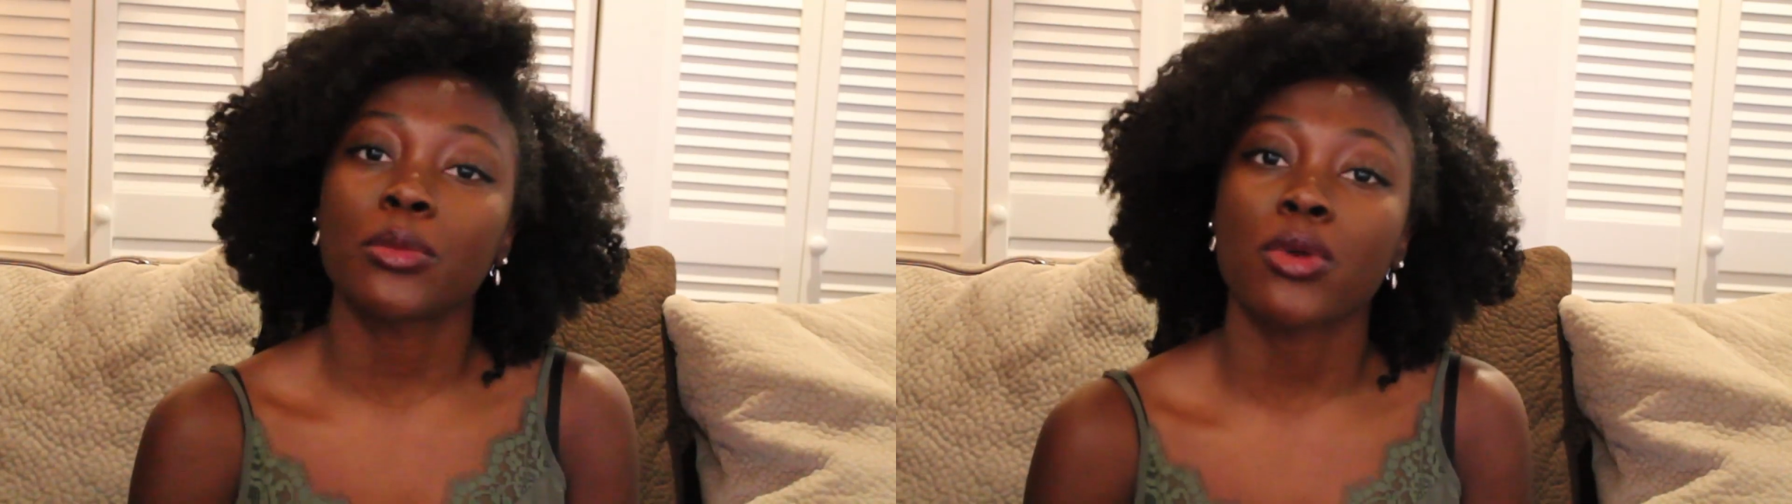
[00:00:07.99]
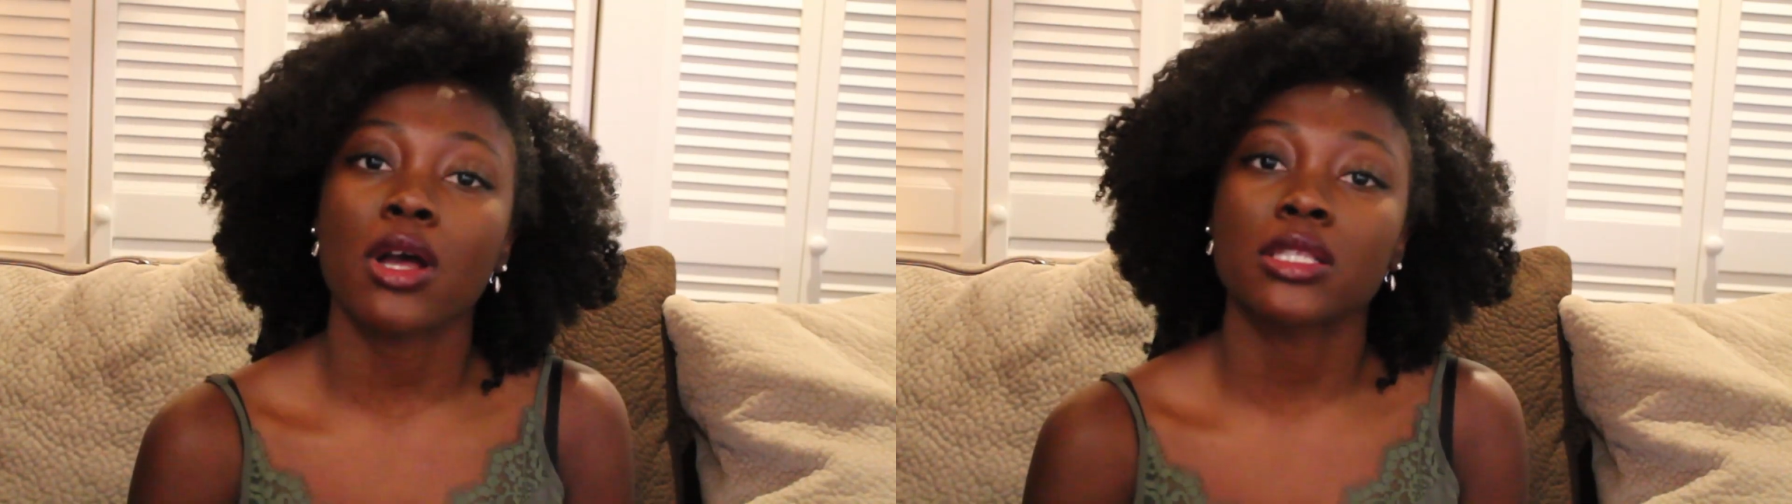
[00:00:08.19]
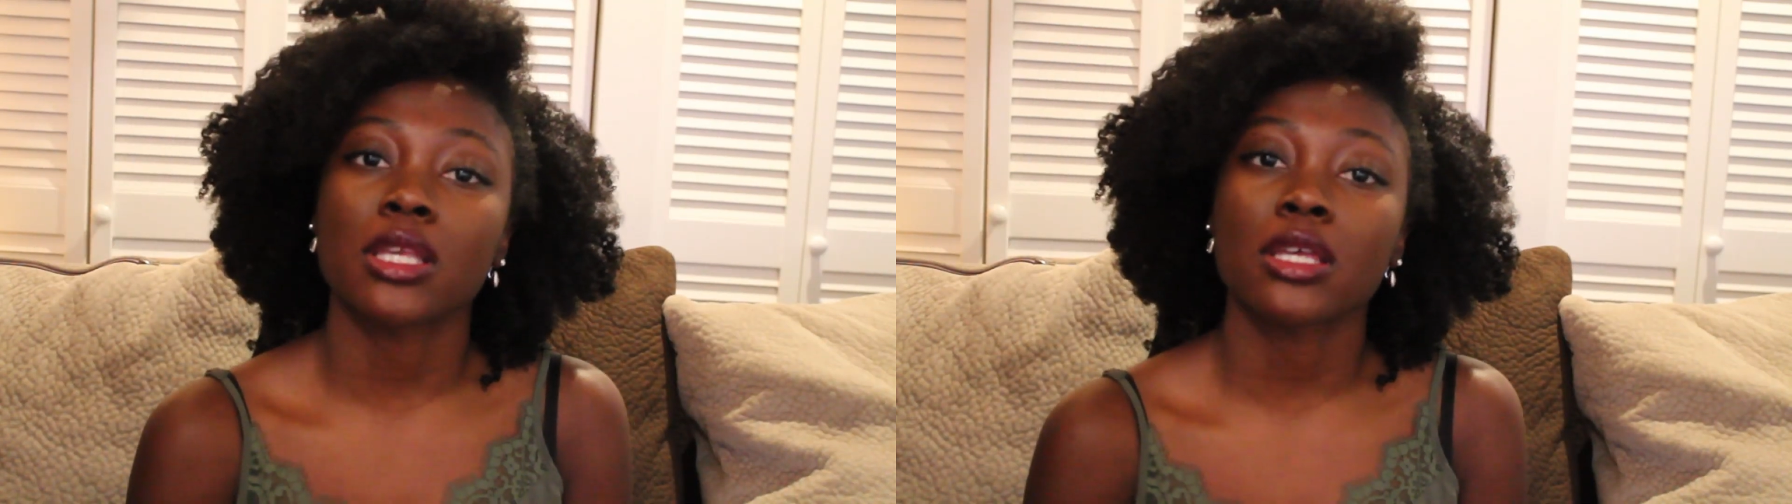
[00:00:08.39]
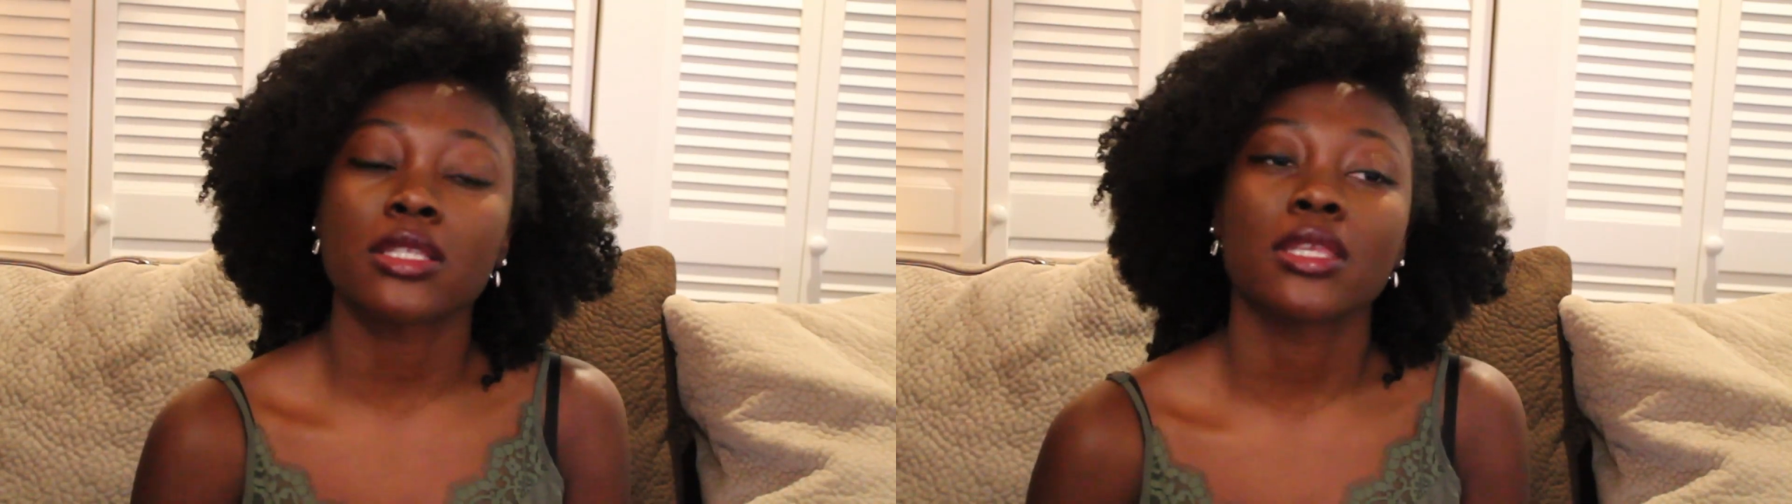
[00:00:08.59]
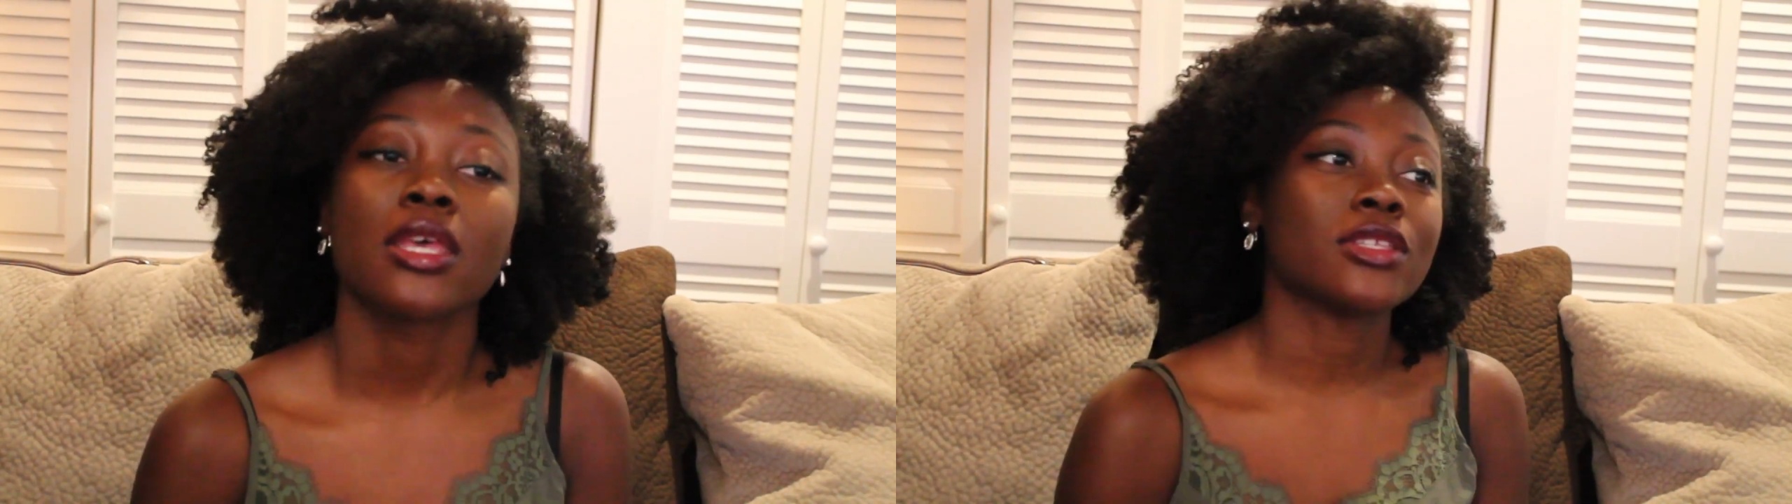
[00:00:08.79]

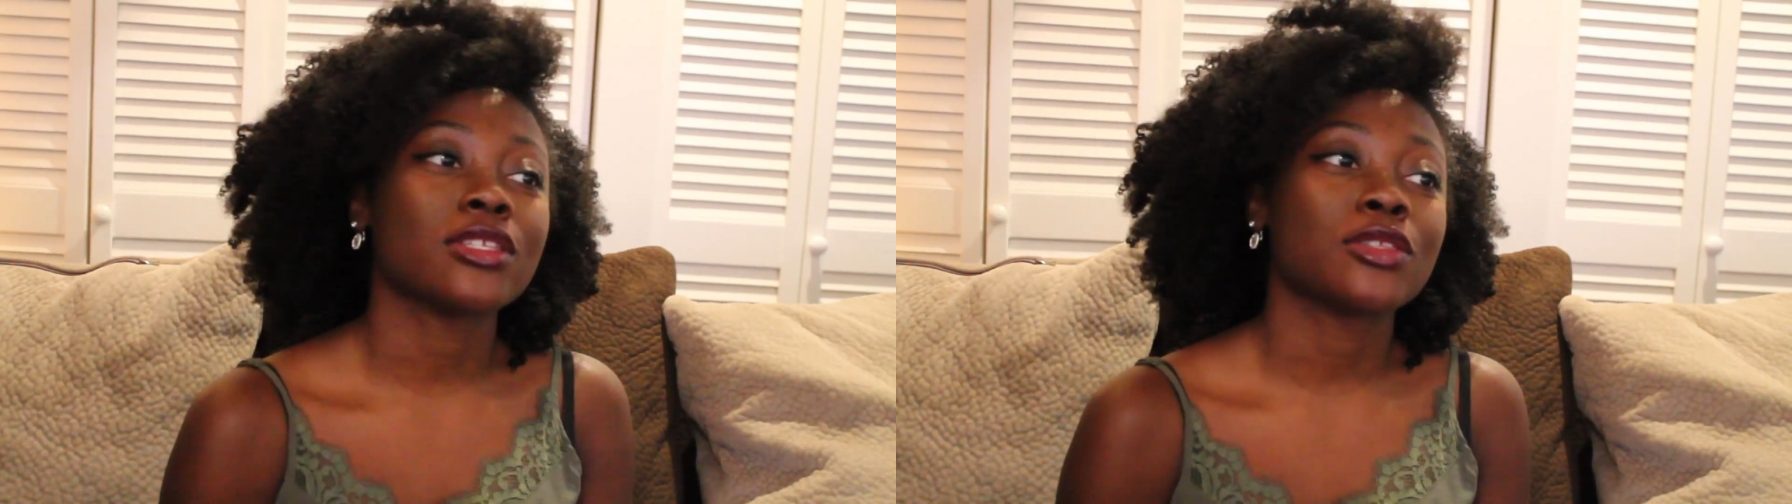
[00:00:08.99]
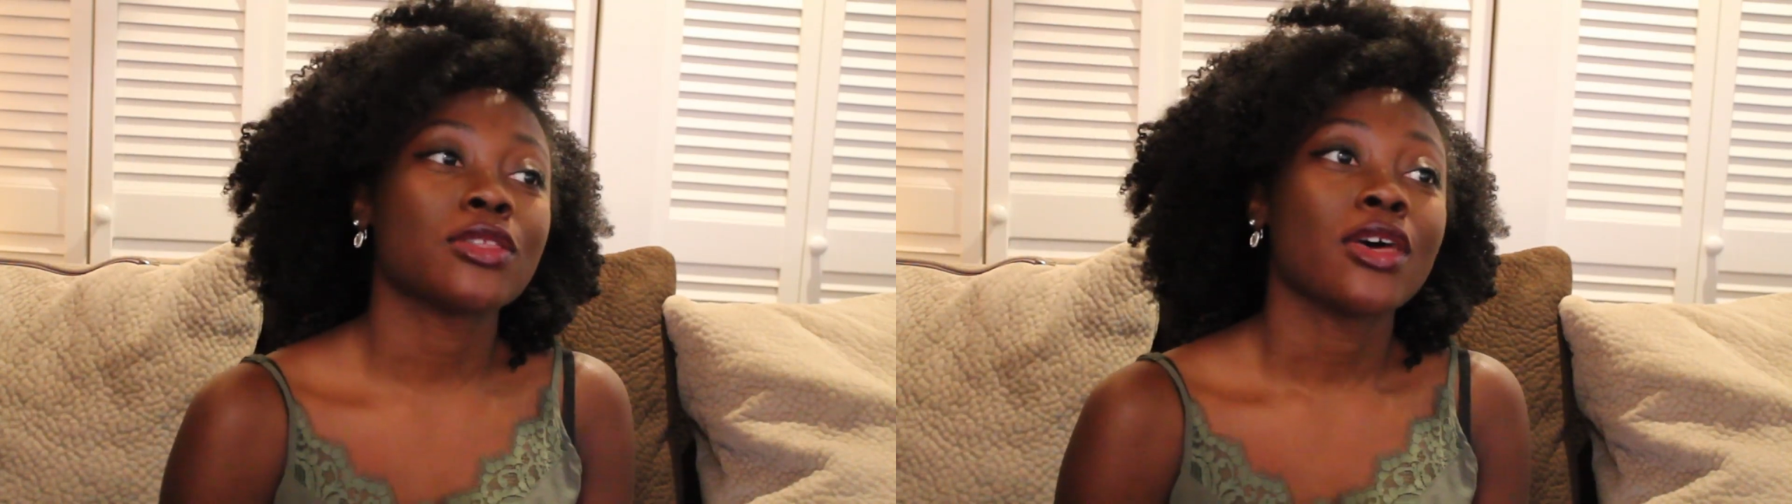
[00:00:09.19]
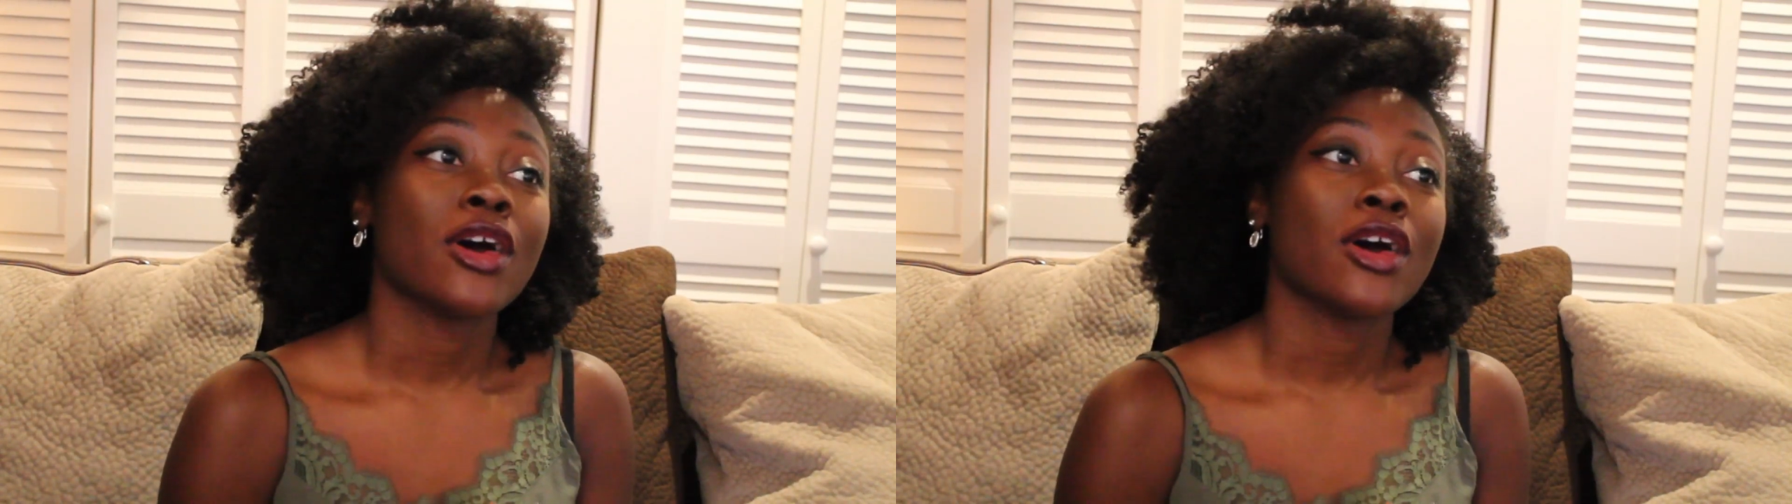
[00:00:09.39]
process. This is